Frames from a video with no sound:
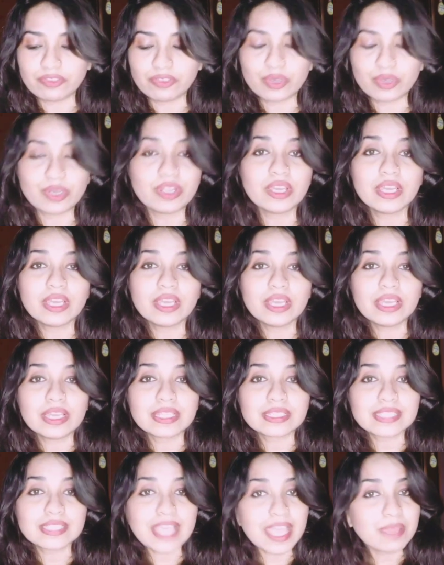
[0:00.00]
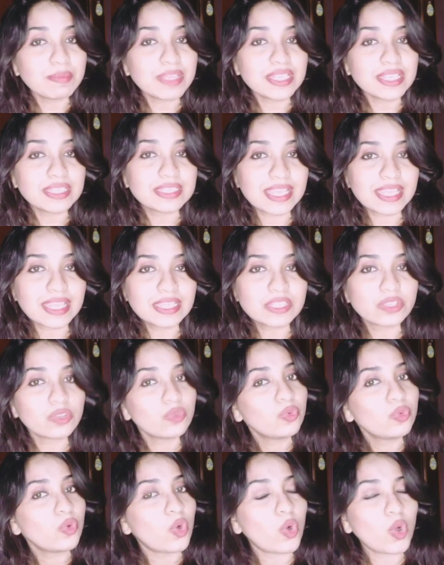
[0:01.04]
For time and date,
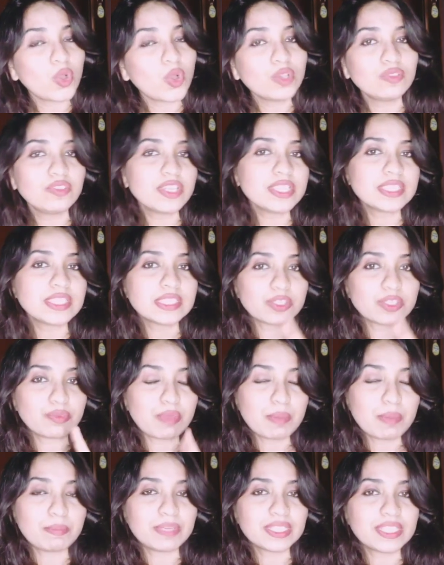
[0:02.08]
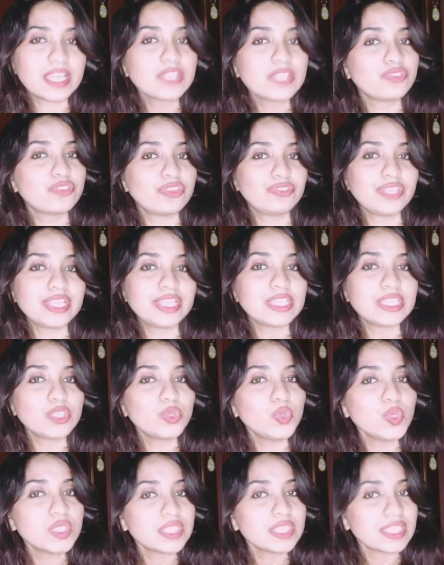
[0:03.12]
always remember that we will
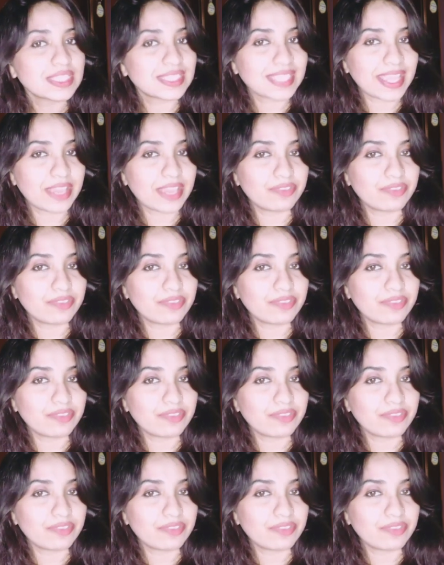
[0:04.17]
use ser.